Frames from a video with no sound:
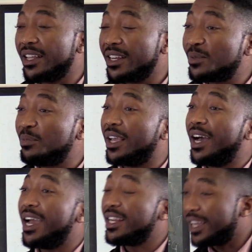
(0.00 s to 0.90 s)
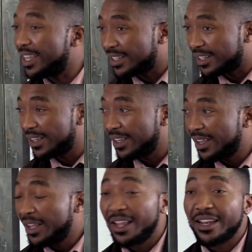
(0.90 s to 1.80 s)
that is behind, ain't it?
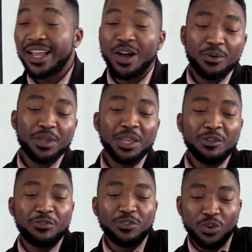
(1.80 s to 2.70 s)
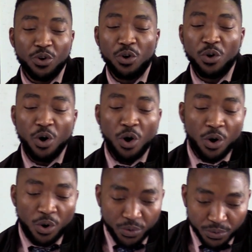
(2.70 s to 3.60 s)
Now, if your
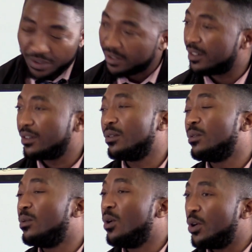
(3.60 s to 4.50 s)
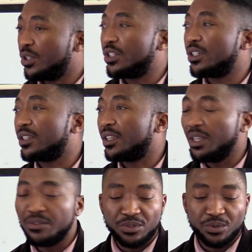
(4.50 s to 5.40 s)
own watch
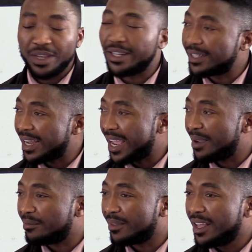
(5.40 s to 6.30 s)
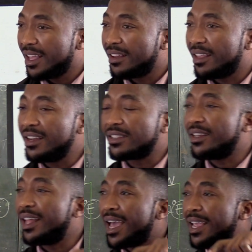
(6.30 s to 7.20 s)
gives you a time that is
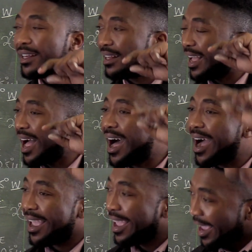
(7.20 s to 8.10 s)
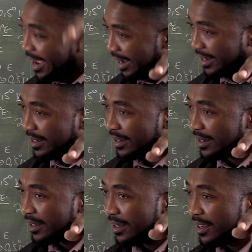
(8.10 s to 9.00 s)
slightly ahead,
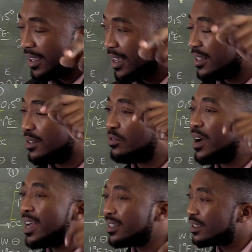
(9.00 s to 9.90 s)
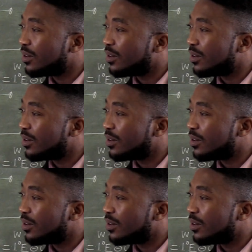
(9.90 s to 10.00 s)
is it fast